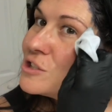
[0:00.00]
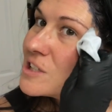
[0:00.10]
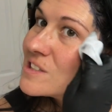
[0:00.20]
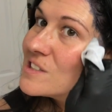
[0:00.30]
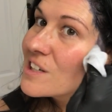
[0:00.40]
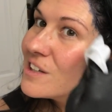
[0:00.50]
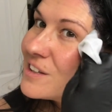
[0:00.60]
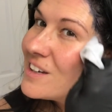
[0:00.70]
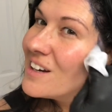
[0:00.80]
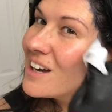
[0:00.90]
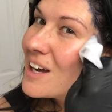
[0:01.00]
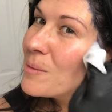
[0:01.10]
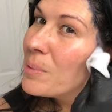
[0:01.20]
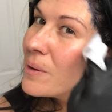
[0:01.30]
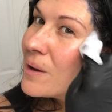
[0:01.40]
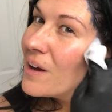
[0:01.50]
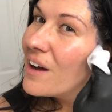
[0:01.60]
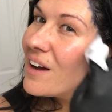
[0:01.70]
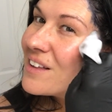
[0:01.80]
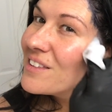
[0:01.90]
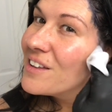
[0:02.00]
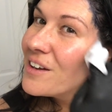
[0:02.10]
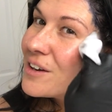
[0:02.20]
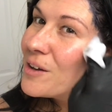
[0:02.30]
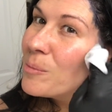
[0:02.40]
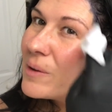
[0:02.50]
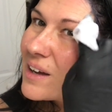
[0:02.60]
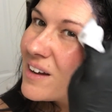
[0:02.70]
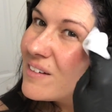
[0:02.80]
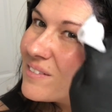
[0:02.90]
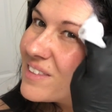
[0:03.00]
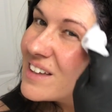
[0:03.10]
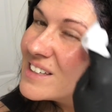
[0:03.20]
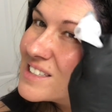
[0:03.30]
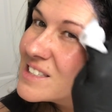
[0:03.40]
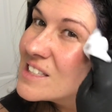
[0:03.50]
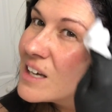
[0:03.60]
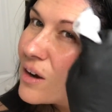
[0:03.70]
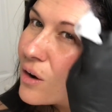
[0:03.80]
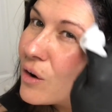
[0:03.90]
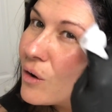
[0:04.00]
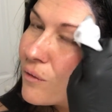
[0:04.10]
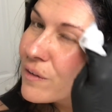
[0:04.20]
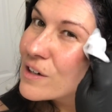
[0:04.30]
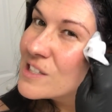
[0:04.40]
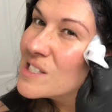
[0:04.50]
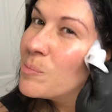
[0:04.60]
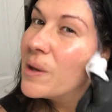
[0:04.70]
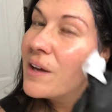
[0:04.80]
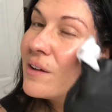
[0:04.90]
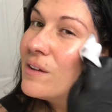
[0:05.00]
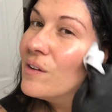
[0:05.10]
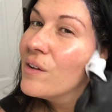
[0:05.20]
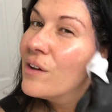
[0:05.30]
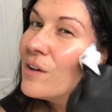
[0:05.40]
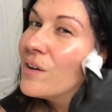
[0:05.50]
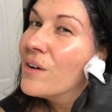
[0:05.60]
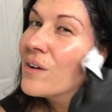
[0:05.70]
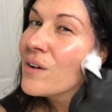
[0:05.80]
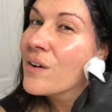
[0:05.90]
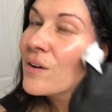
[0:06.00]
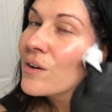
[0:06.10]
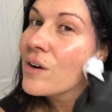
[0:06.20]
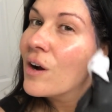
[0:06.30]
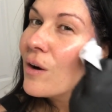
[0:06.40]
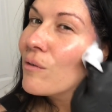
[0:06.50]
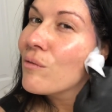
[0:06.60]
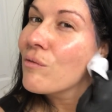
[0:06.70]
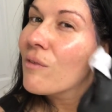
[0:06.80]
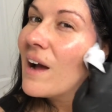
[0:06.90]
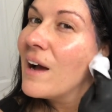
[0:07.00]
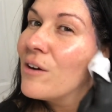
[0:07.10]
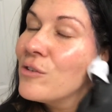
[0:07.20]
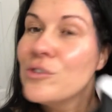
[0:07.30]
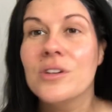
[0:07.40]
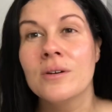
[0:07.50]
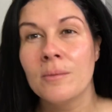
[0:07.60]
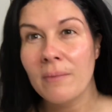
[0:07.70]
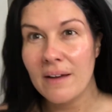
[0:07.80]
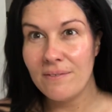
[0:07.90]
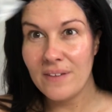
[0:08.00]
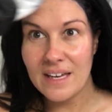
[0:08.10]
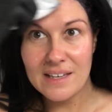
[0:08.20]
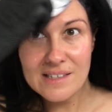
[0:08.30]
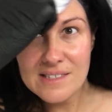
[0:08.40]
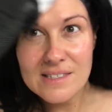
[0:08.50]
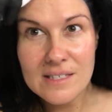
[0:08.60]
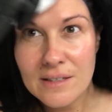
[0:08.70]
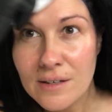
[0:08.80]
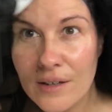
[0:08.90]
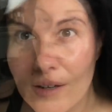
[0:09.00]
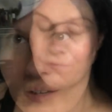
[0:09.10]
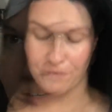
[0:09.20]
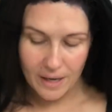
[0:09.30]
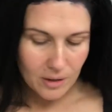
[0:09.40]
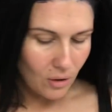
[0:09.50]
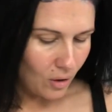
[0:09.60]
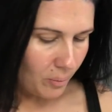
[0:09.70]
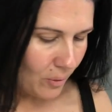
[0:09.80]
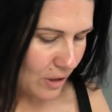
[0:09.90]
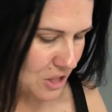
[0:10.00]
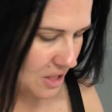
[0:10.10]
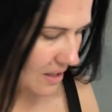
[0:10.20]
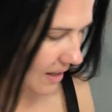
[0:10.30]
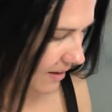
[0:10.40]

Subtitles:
just to clean up a little bit of this overspill around my face. Front whole portion